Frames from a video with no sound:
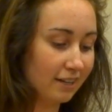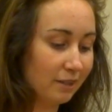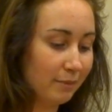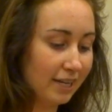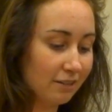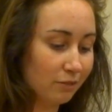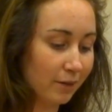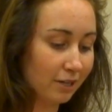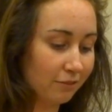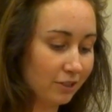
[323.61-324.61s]
in making of a
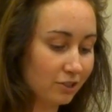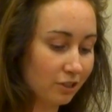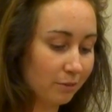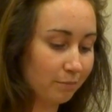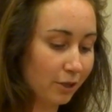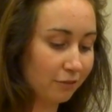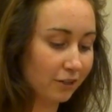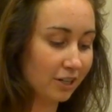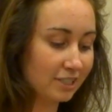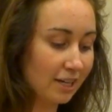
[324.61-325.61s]
better future both
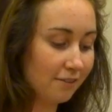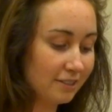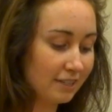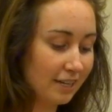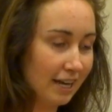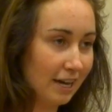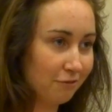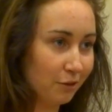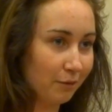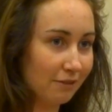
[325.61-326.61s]
for ourselves
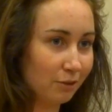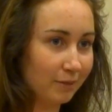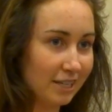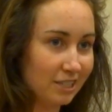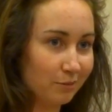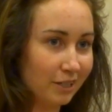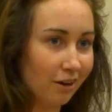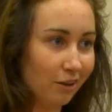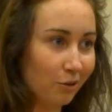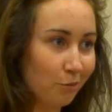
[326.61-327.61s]
and for whatever place we
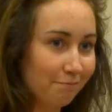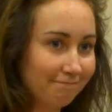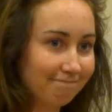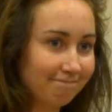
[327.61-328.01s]
call home.